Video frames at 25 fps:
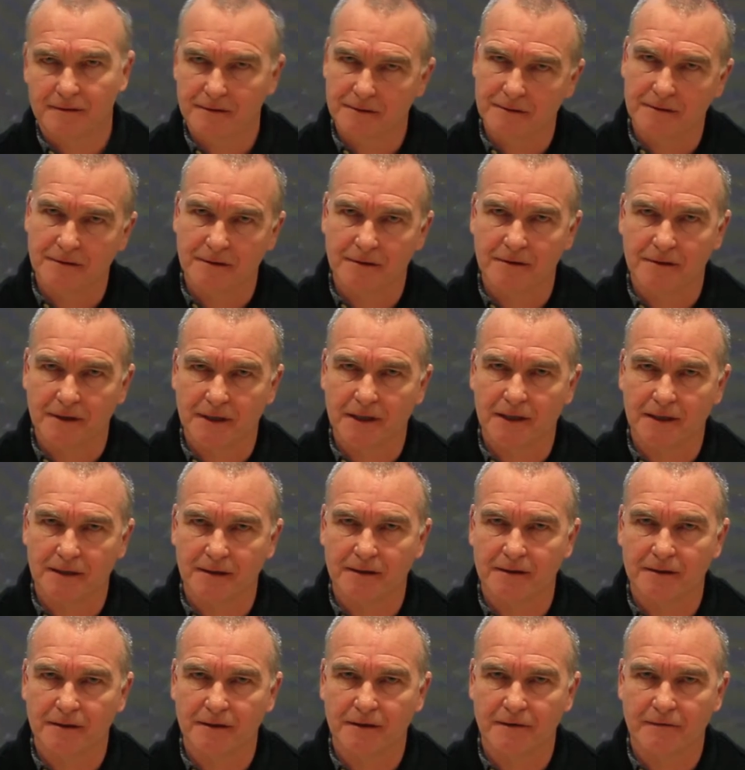than the
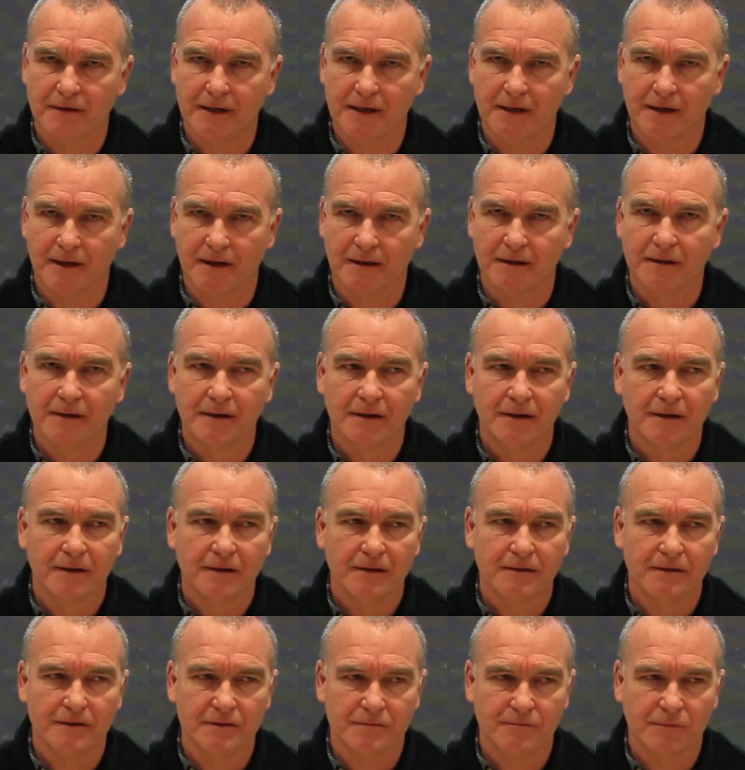clinical arena.
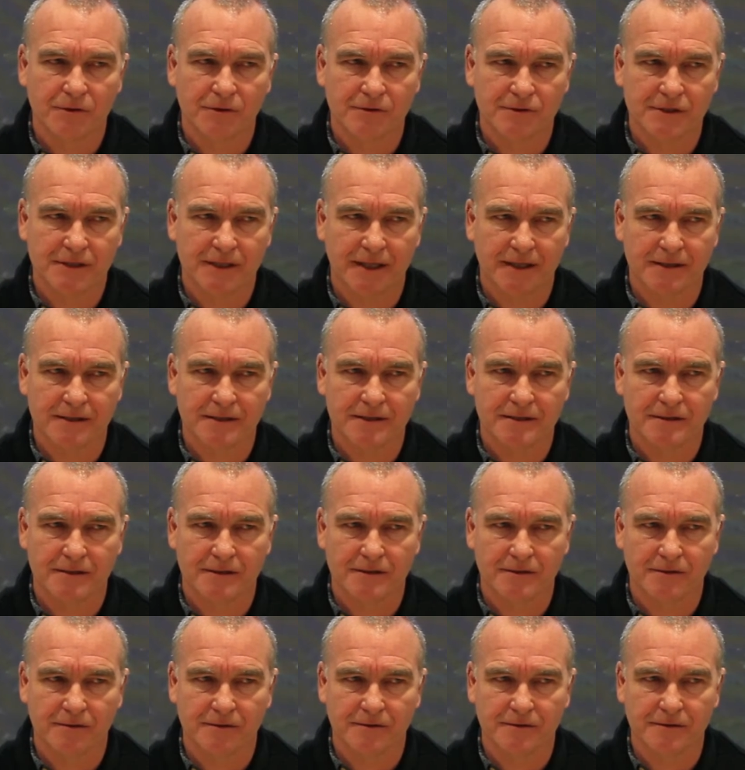There's more chance to
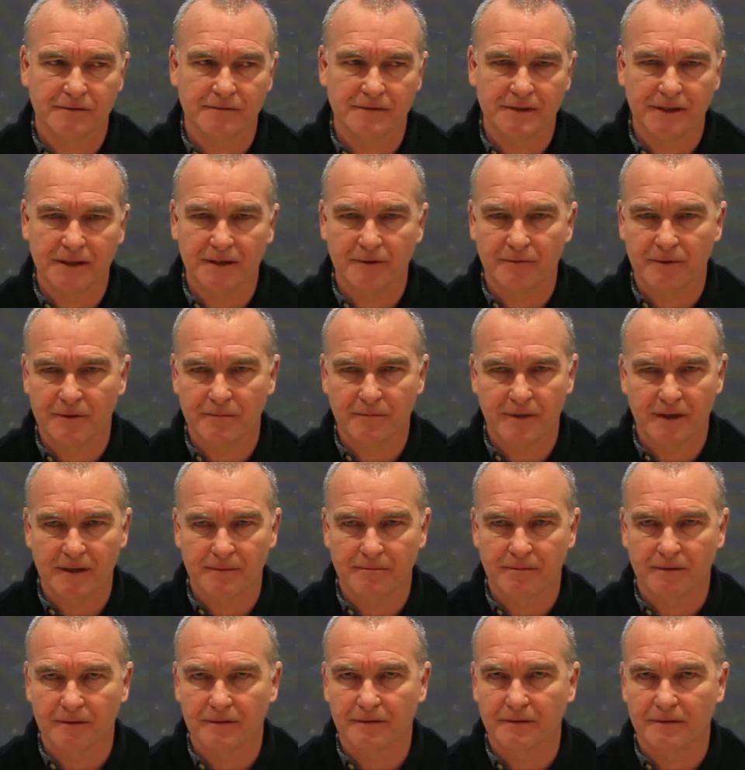sort of deal with
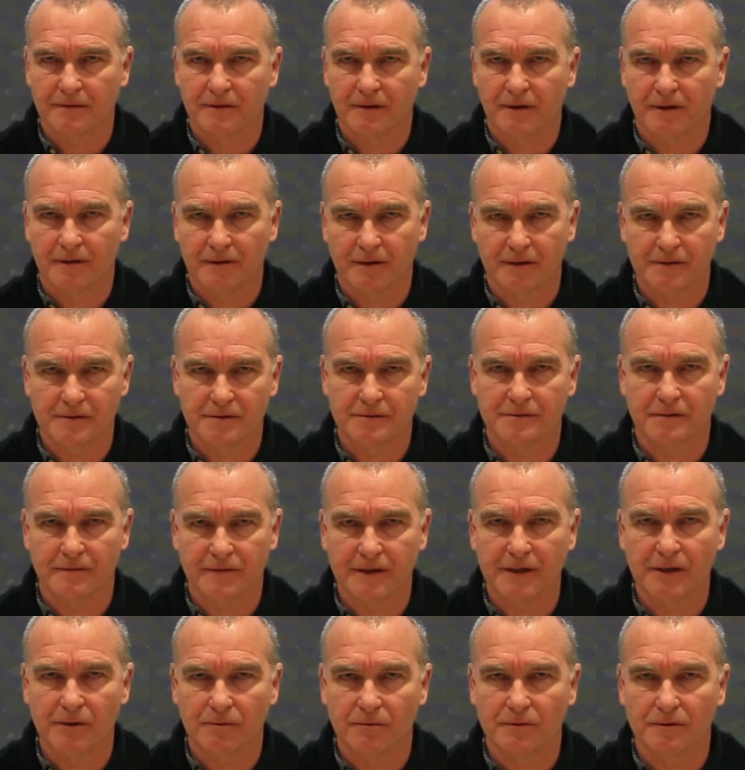people on a sort of
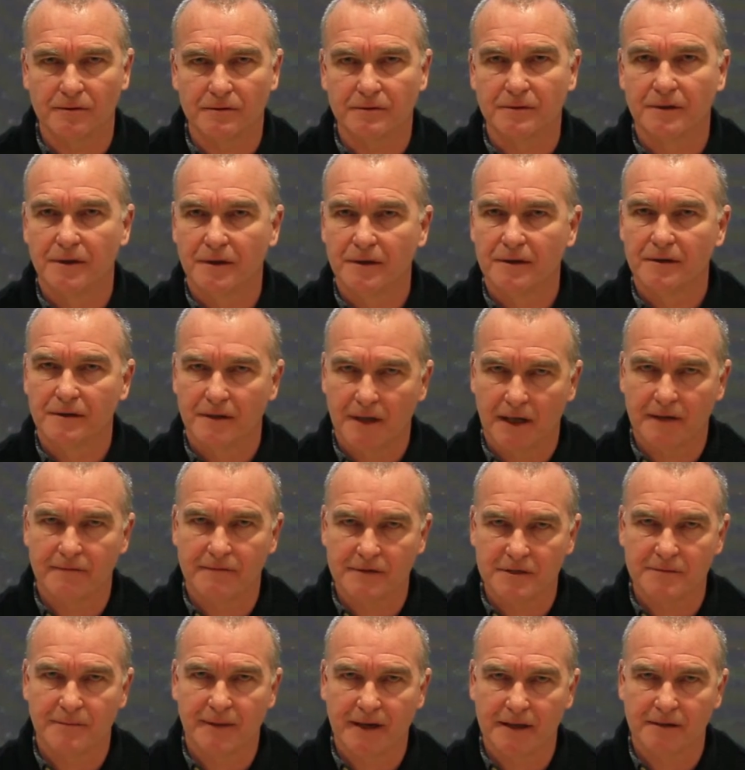equal and
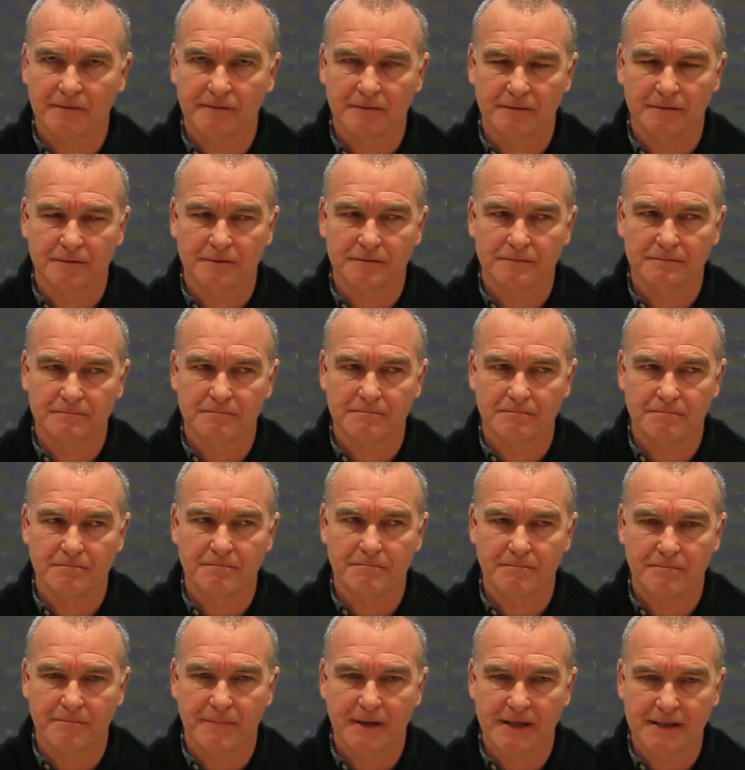respectful
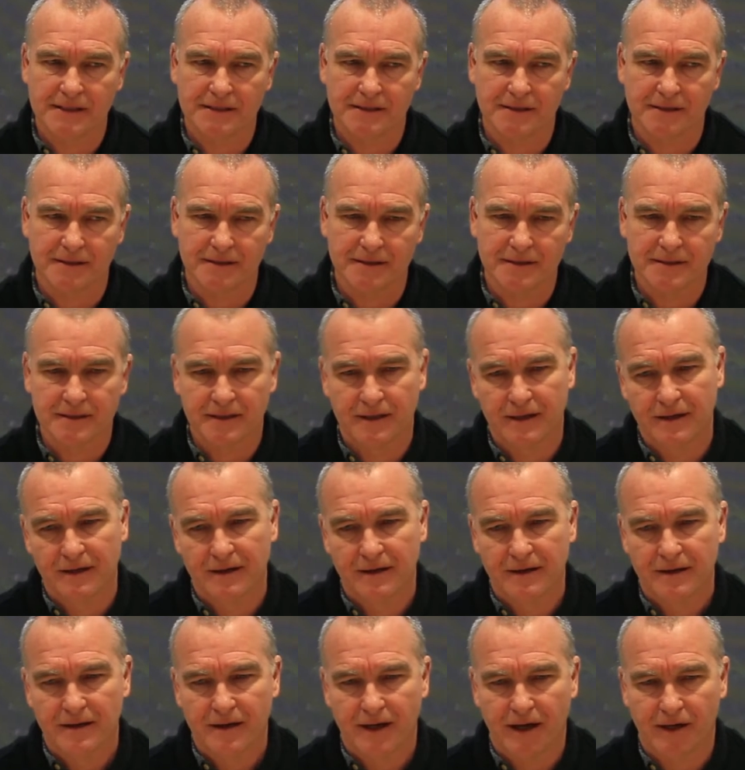basis.
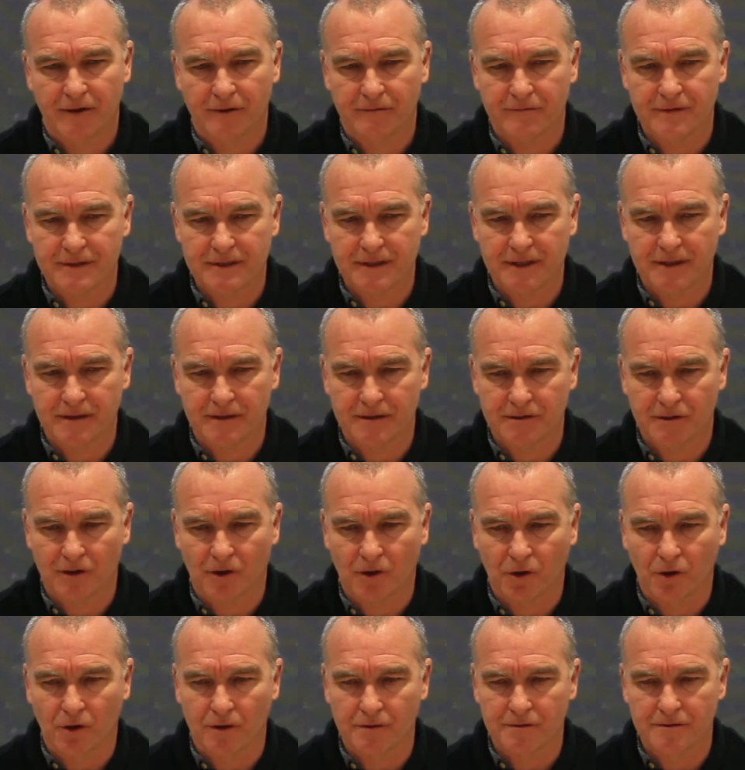And obviously there's a
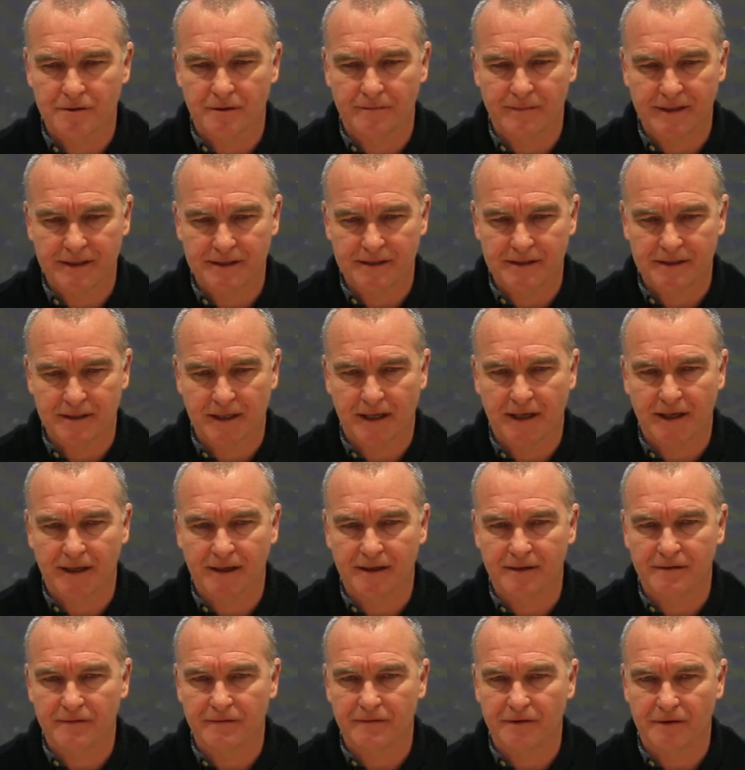lot to be
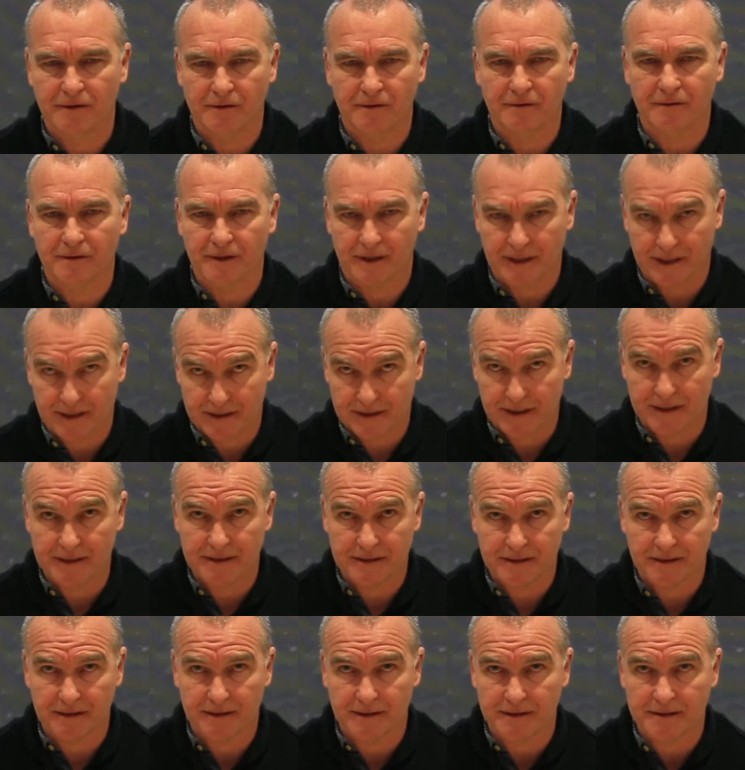desired for the
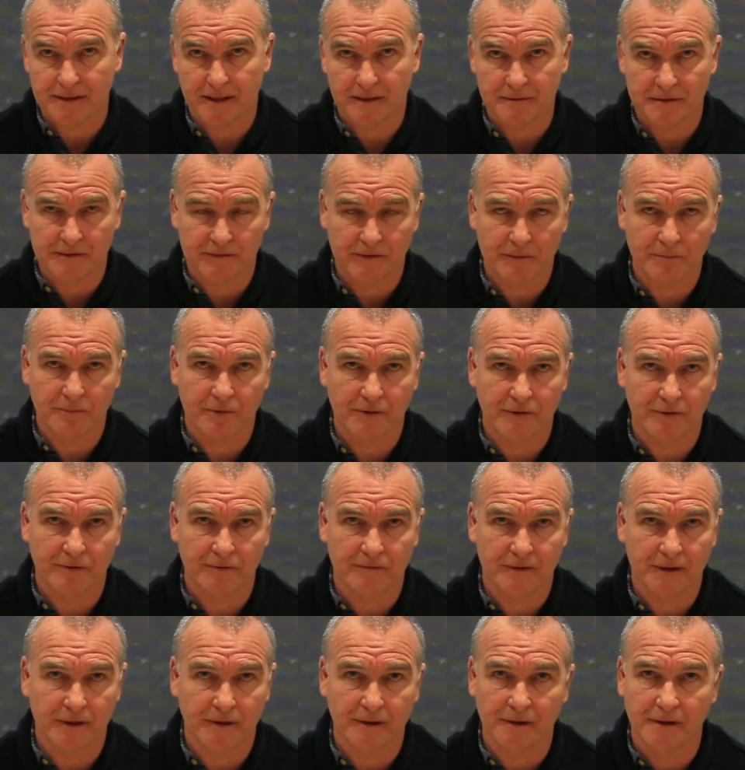organisation in terms of
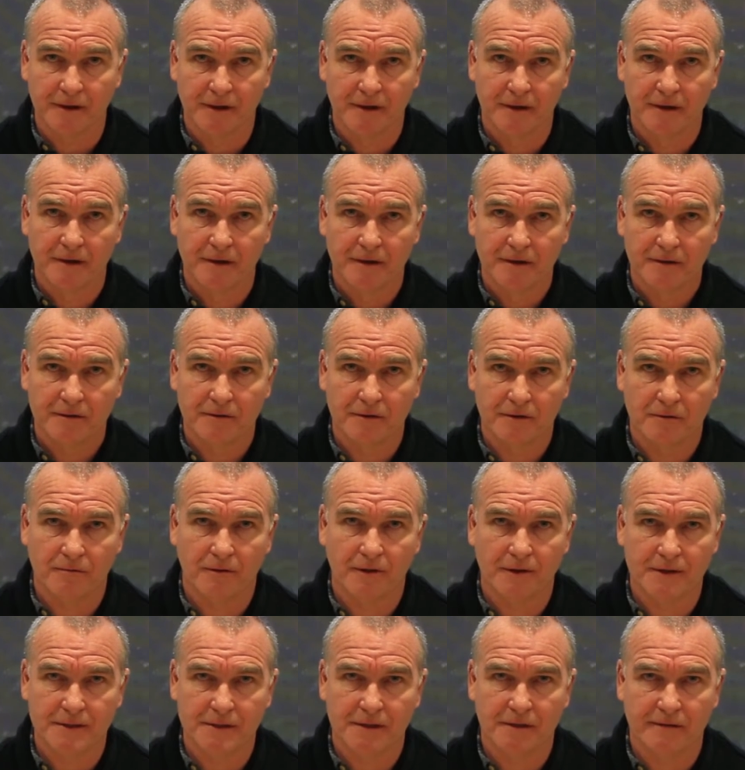improving the
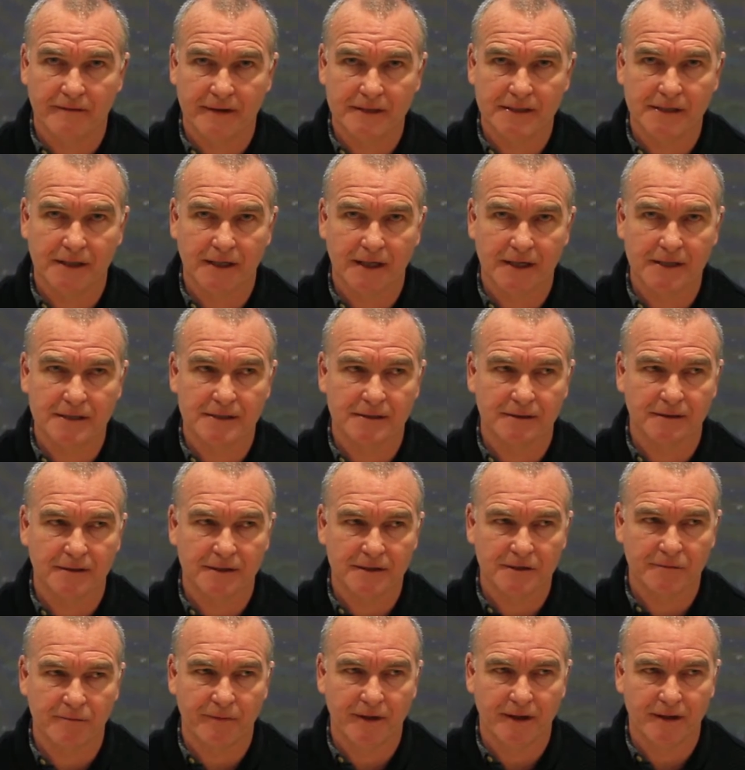quality of educational
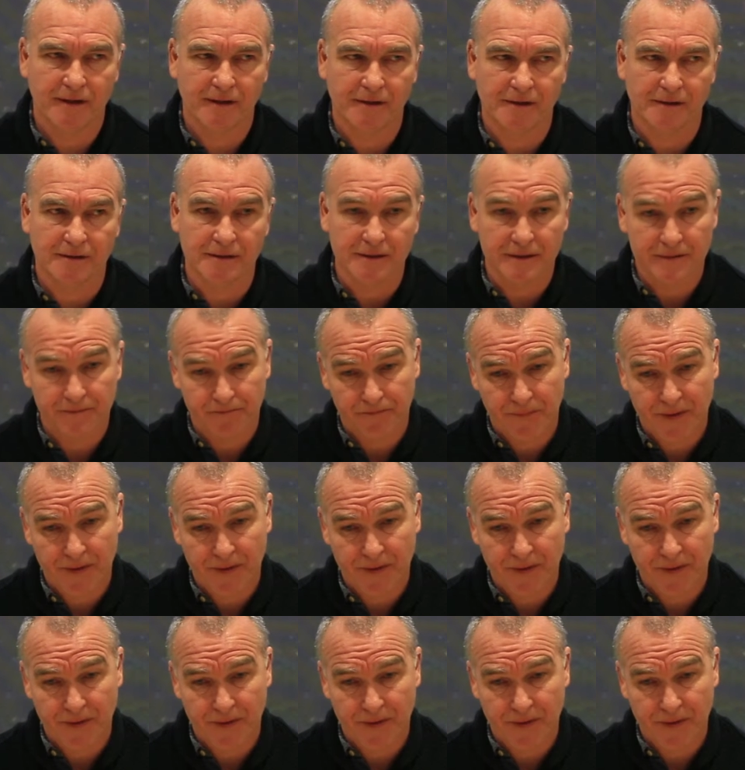experience.